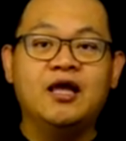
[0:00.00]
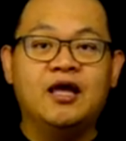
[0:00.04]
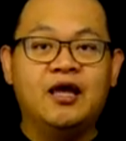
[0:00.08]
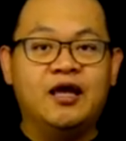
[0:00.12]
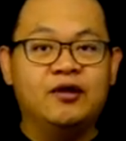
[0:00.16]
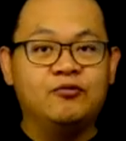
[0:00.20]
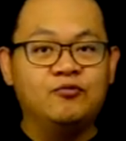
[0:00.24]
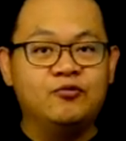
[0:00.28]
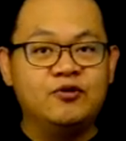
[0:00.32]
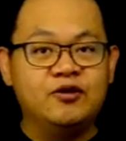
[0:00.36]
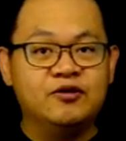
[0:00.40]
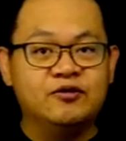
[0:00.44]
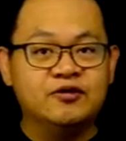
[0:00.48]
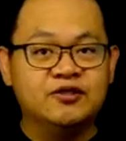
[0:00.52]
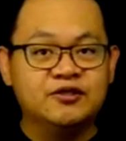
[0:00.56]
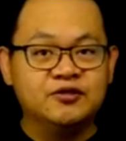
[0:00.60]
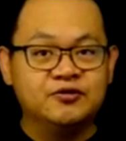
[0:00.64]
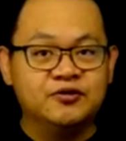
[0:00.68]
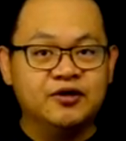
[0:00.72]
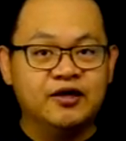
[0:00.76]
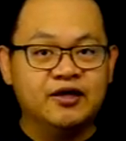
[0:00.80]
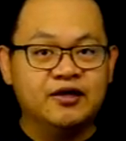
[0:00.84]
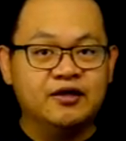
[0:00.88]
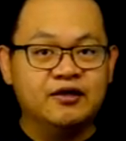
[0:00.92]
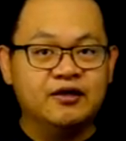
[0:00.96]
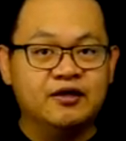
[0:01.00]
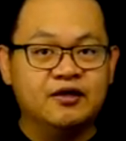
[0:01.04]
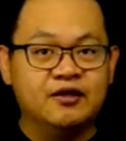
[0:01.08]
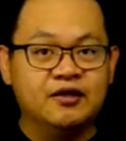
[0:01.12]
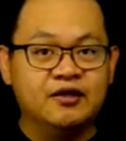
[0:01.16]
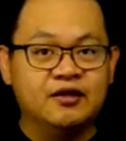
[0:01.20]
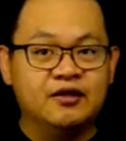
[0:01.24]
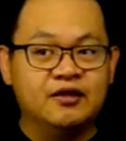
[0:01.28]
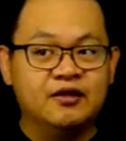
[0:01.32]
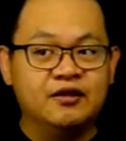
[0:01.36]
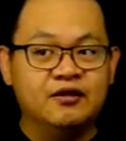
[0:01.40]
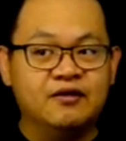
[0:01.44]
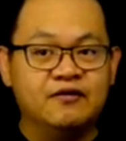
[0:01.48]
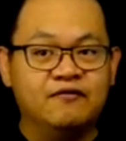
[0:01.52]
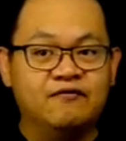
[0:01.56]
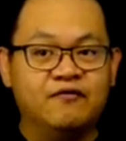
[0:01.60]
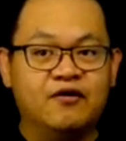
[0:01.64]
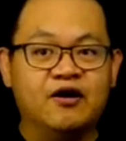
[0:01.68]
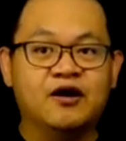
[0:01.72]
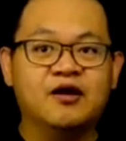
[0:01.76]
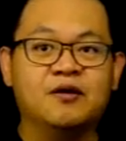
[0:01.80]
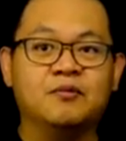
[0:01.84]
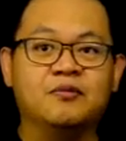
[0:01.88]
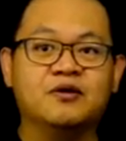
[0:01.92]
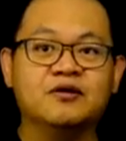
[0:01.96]
And we restrict the
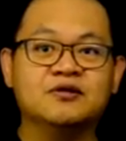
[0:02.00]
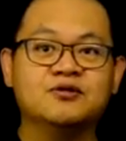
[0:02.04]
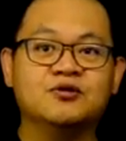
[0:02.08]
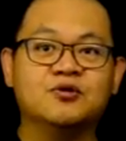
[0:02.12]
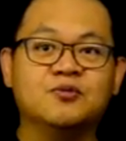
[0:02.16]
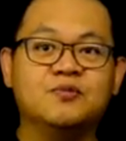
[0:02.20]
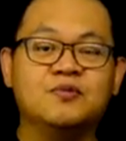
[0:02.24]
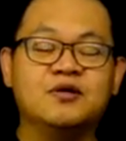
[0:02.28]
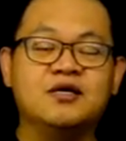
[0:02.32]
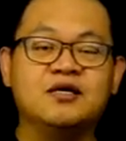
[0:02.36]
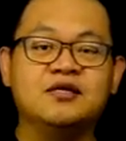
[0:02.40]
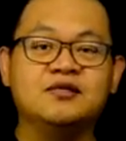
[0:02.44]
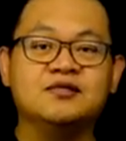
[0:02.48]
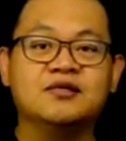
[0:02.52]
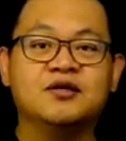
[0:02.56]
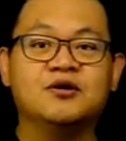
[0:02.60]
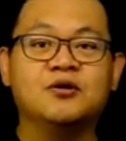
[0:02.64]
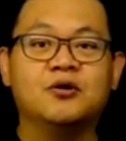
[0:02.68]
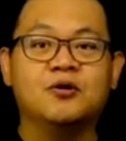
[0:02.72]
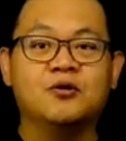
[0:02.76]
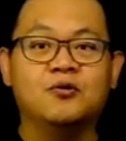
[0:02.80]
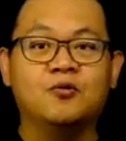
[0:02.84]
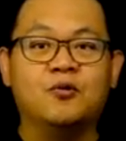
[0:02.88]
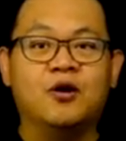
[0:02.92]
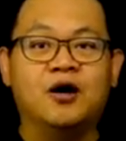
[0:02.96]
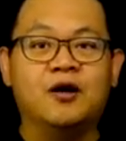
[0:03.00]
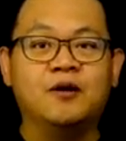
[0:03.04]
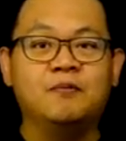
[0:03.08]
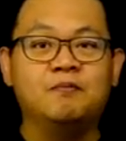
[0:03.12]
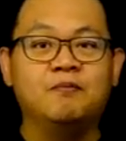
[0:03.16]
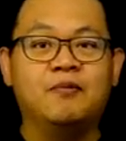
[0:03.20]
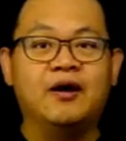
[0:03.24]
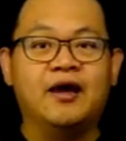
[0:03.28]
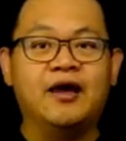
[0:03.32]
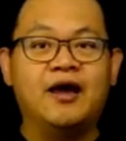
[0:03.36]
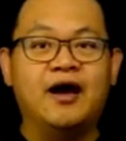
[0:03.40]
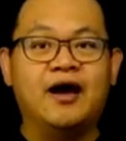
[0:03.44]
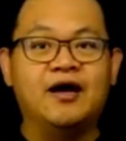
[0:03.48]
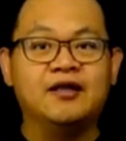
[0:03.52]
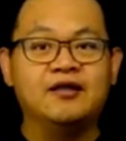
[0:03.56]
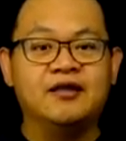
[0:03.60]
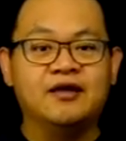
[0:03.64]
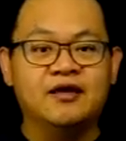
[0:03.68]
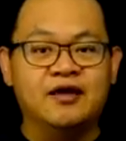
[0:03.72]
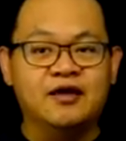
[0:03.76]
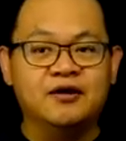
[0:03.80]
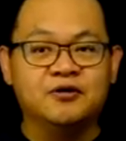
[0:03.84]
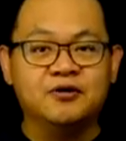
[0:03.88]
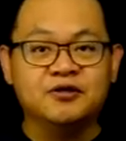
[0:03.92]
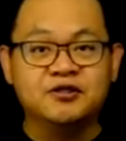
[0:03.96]
variables to be 0 or 1 by
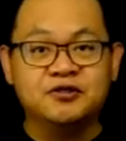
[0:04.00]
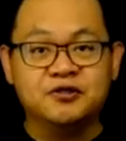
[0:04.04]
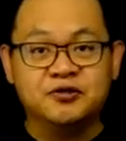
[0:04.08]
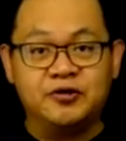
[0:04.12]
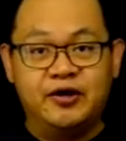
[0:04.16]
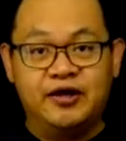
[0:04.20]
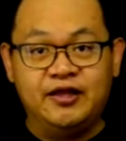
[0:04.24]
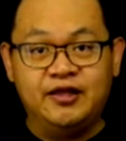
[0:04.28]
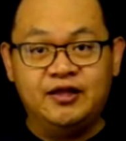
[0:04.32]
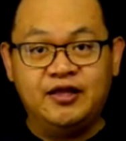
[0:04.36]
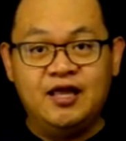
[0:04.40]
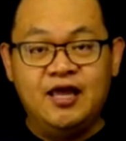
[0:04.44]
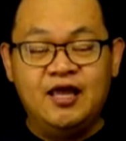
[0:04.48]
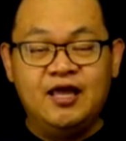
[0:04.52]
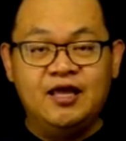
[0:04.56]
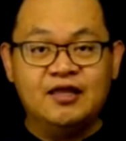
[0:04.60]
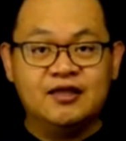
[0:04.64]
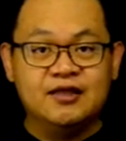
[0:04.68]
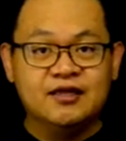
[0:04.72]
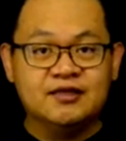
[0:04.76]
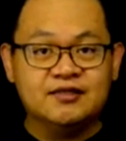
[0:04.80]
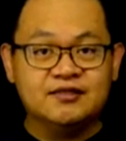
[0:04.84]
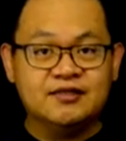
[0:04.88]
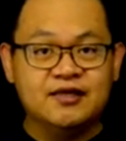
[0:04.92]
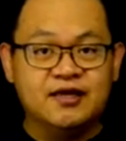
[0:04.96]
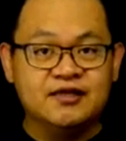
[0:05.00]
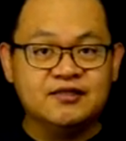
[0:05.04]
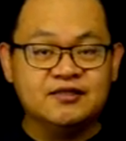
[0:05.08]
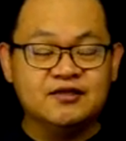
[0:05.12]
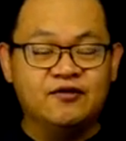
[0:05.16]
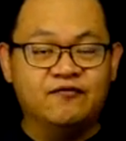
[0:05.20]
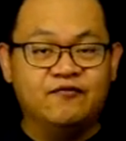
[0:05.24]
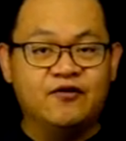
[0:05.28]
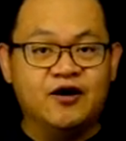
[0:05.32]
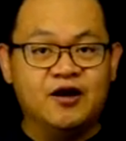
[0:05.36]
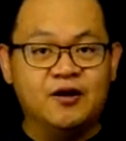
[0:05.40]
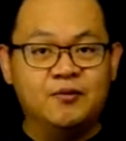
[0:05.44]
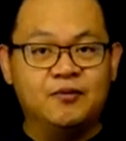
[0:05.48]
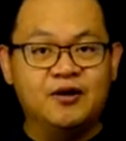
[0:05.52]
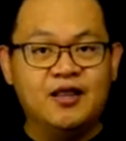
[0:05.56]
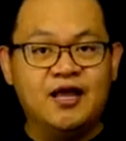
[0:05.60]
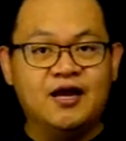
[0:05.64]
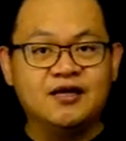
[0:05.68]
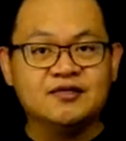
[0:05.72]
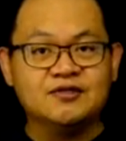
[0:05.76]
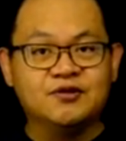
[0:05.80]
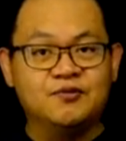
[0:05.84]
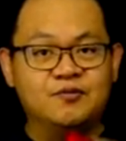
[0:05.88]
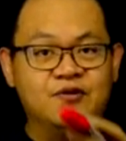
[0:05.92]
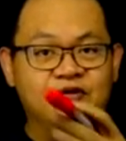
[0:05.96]
adding a constraint that says the variable
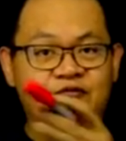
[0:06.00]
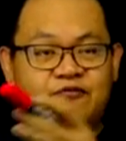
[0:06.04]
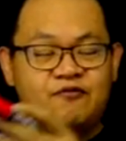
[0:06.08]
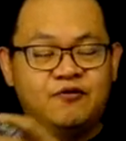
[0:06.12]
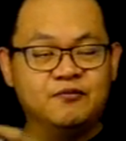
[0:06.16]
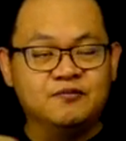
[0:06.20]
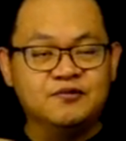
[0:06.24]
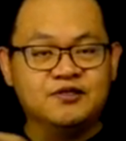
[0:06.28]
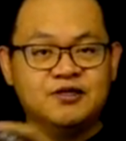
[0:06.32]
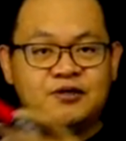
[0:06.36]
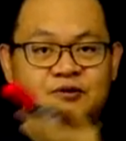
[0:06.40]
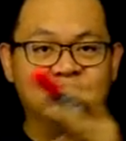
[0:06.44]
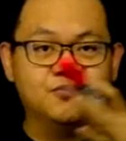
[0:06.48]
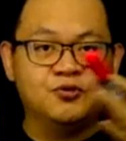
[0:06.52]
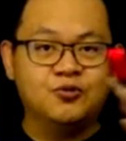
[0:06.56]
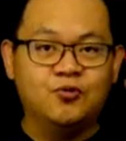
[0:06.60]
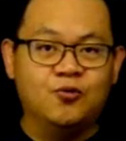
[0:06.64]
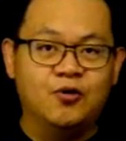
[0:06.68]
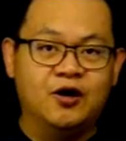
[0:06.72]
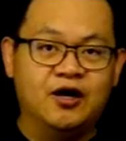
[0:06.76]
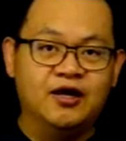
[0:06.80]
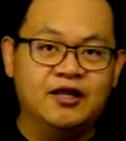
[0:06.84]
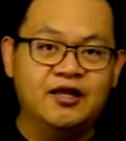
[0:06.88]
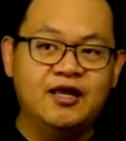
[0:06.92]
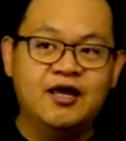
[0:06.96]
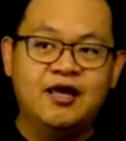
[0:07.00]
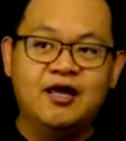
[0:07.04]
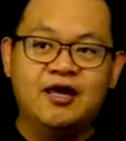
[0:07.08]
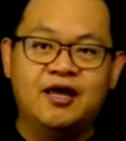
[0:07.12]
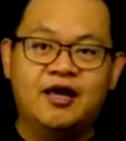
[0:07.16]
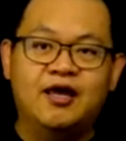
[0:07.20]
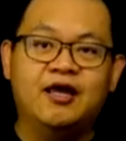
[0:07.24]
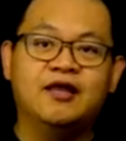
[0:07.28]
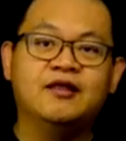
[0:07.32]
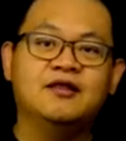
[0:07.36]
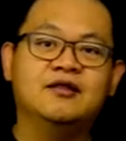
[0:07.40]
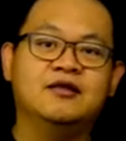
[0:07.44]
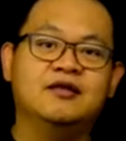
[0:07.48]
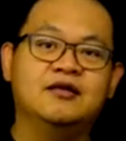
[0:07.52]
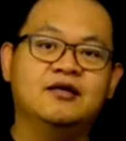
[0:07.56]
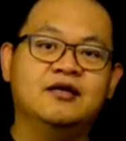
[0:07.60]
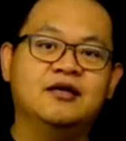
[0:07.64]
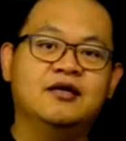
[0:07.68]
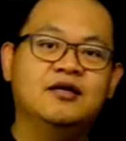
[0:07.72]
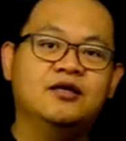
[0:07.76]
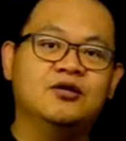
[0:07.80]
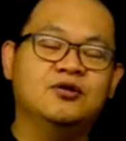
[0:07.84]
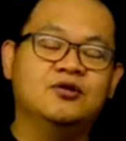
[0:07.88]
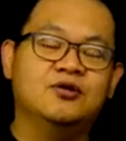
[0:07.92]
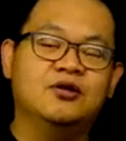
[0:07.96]
has to be from 0 to 1 and
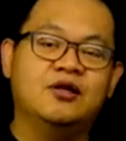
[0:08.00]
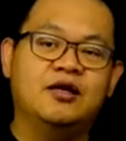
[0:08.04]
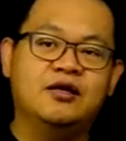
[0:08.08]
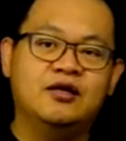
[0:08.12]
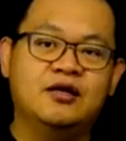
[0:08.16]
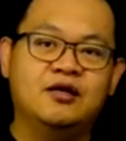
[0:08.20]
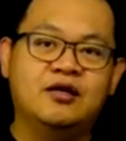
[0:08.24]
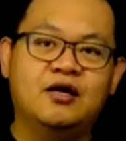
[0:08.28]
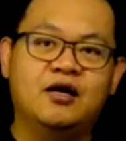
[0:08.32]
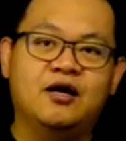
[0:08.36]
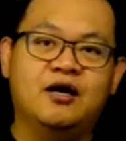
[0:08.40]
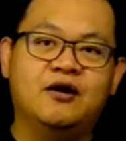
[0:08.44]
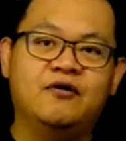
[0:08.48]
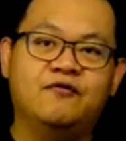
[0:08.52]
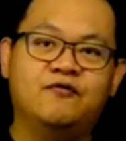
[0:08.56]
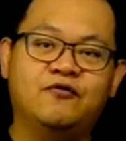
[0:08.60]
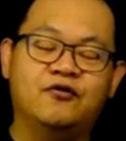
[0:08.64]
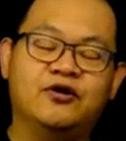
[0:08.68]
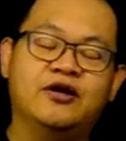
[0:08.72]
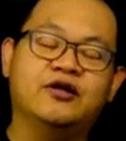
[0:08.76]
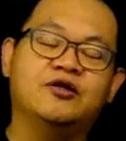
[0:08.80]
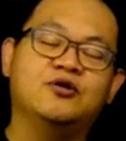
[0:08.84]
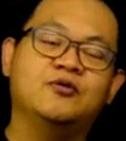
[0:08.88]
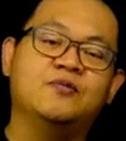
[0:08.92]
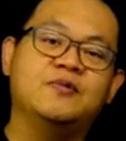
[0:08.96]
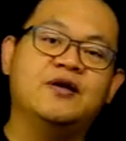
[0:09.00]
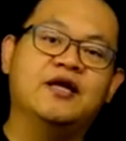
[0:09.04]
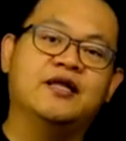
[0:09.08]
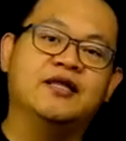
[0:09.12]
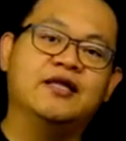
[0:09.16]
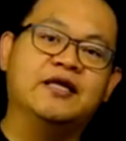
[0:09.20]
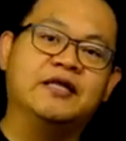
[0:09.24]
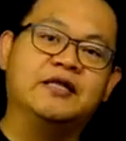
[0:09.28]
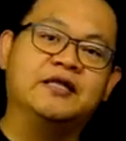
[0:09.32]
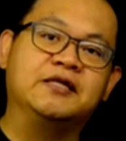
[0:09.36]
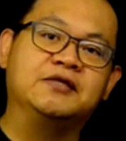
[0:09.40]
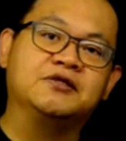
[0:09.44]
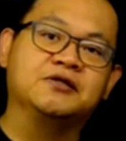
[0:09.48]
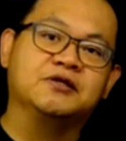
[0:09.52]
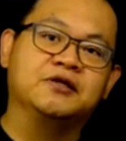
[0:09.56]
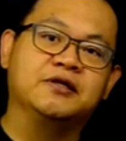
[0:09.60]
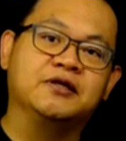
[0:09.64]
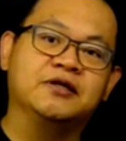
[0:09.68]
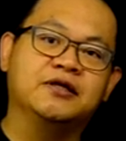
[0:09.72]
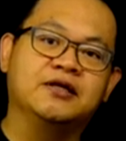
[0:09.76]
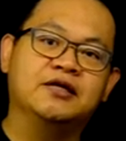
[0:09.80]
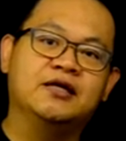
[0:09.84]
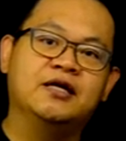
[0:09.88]
for it to be an integer.